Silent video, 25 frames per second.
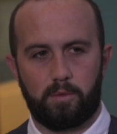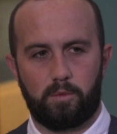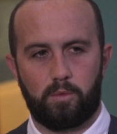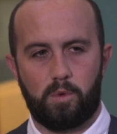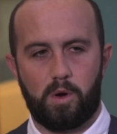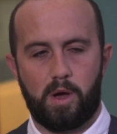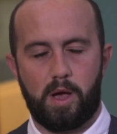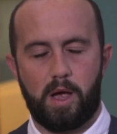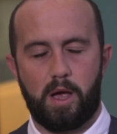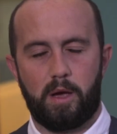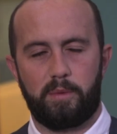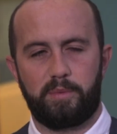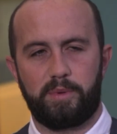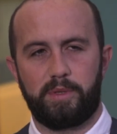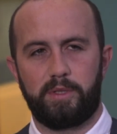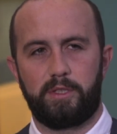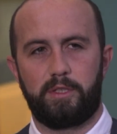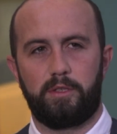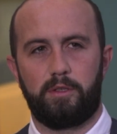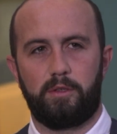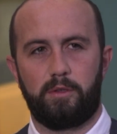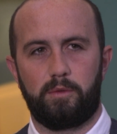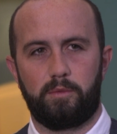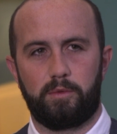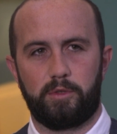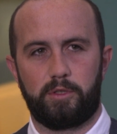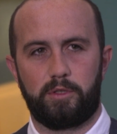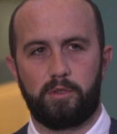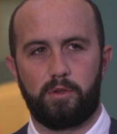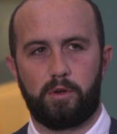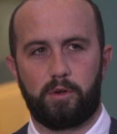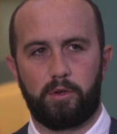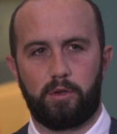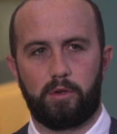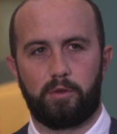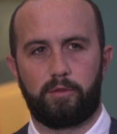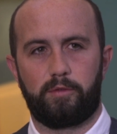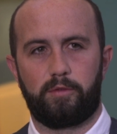What happened to you was
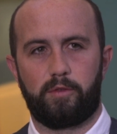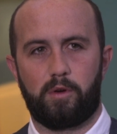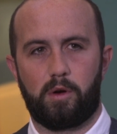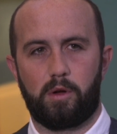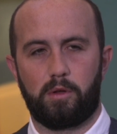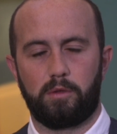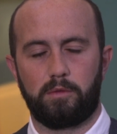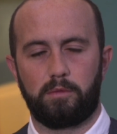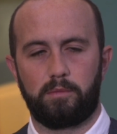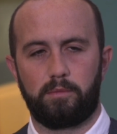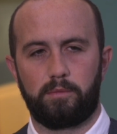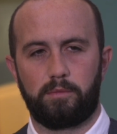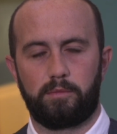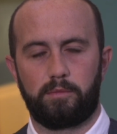not your fault.